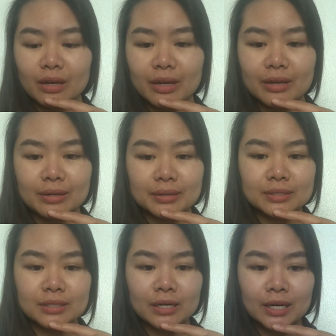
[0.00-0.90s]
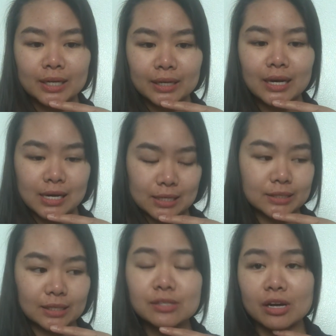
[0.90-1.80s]
And yeah, it
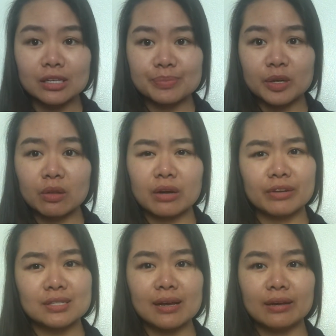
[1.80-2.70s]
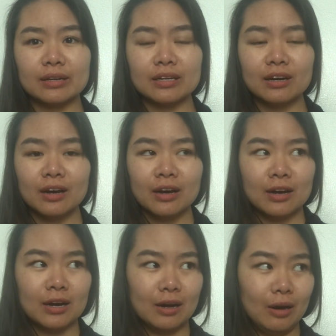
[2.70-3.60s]
does cause me a lot of anxiety.
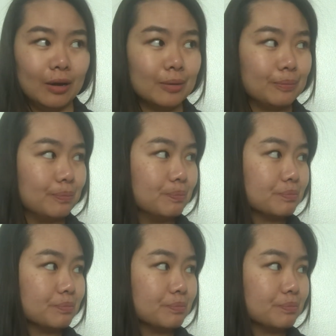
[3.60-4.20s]
I'm